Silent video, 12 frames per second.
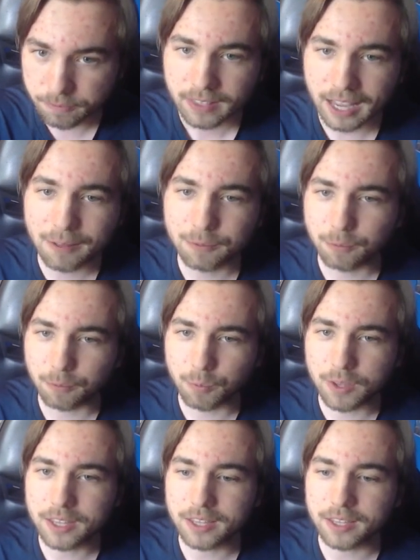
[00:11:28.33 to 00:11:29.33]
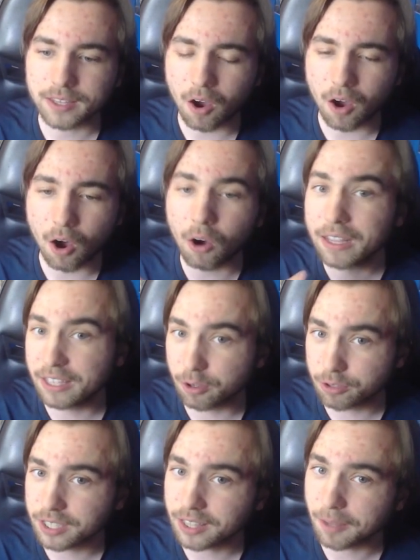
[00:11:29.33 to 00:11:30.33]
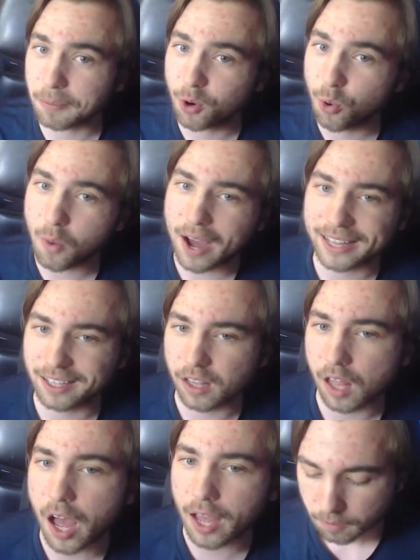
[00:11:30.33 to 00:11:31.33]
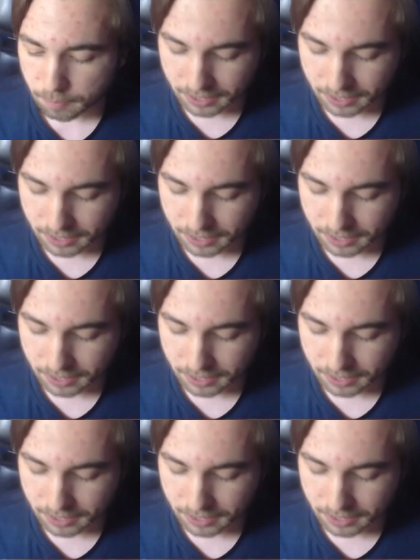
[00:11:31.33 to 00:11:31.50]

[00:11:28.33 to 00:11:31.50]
and we are using them quite a lot.